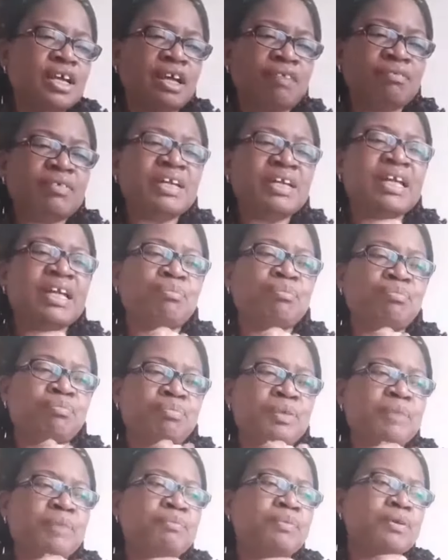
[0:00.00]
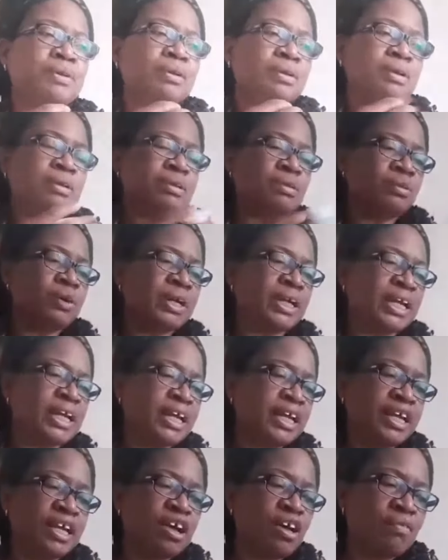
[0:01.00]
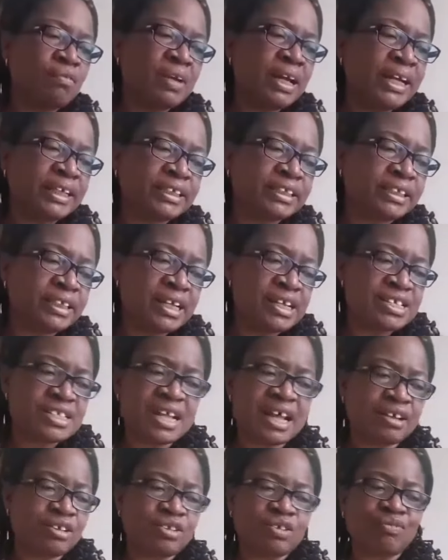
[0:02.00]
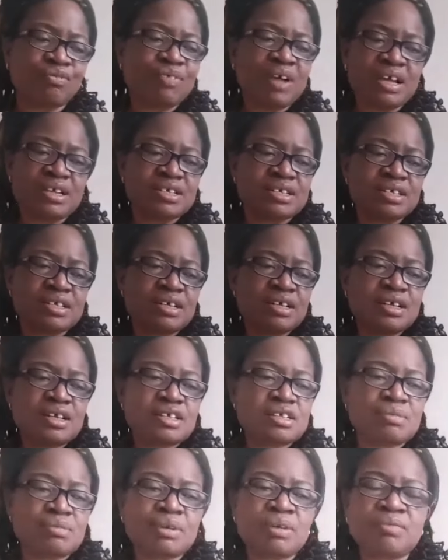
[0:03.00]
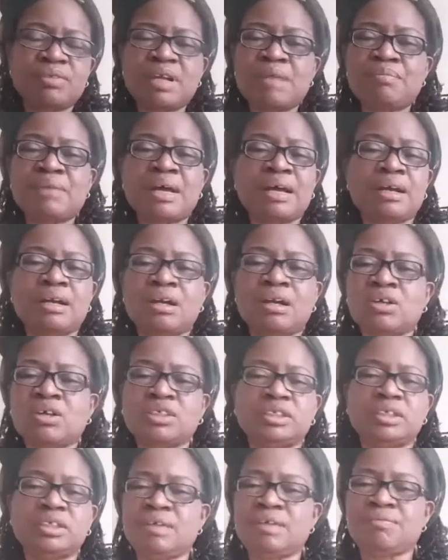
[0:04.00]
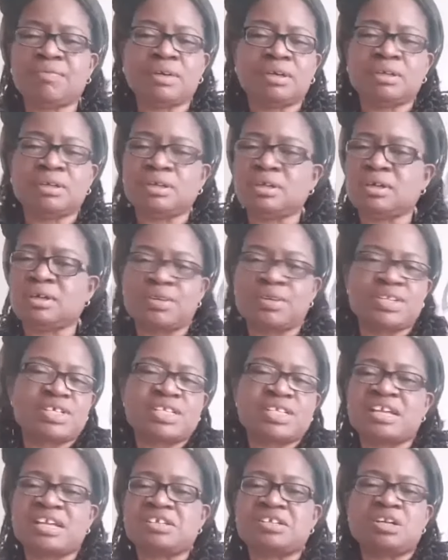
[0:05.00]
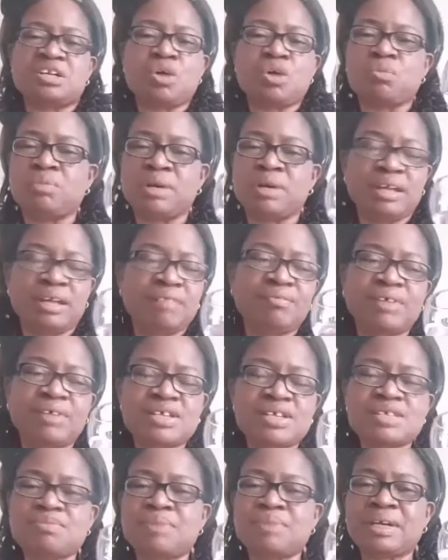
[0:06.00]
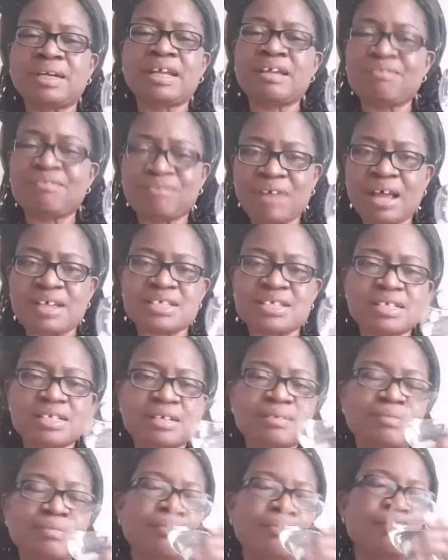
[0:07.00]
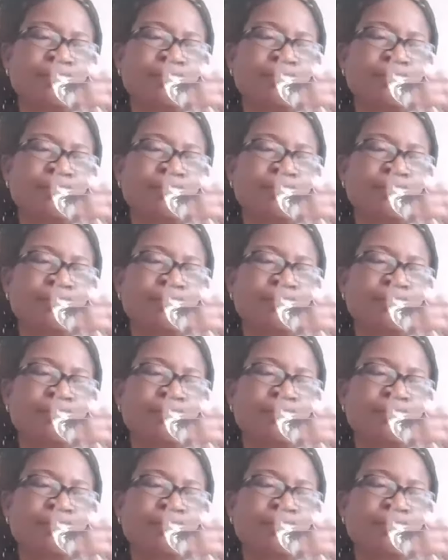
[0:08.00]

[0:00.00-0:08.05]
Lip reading: even the people, when they hear of Lent, they start to fast. Some of them are not even Christians, not believers, but they fast.